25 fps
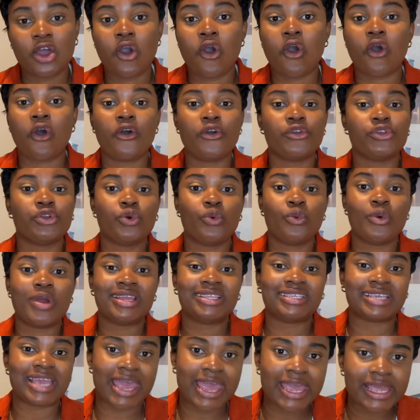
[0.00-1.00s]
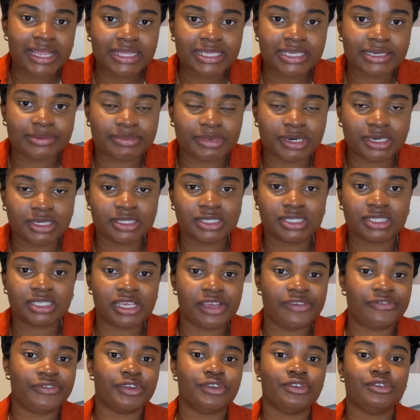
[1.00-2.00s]
or you wait 8 months
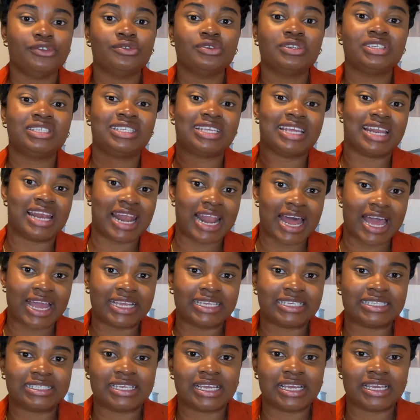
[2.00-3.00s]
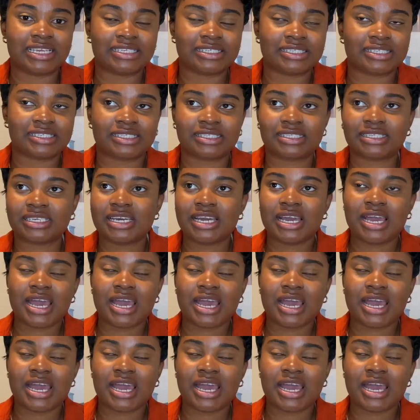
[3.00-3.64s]
if you use the licensed